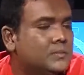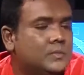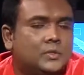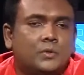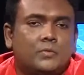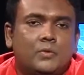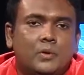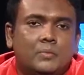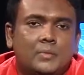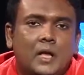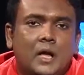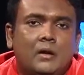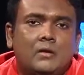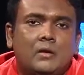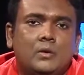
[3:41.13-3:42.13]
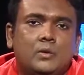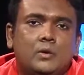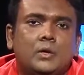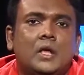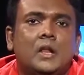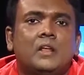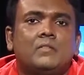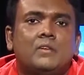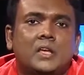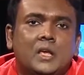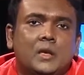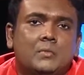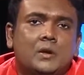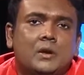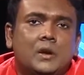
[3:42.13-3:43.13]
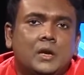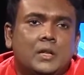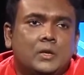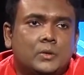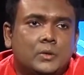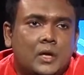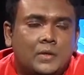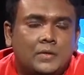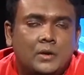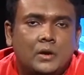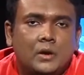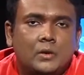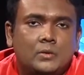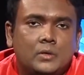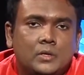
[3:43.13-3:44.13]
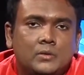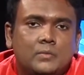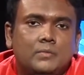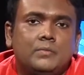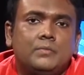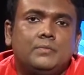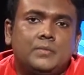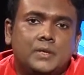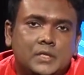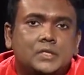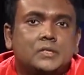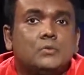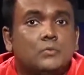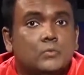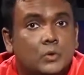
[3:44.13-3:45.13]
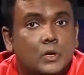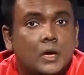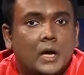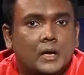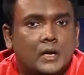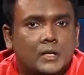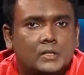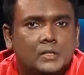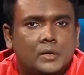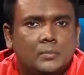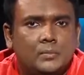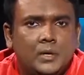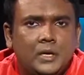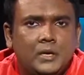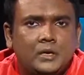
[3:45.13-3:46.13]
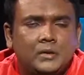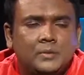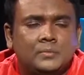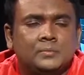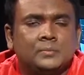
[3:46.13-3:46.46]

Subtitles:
So from that router, you can have a cable running to the other router, which would act as a repeater,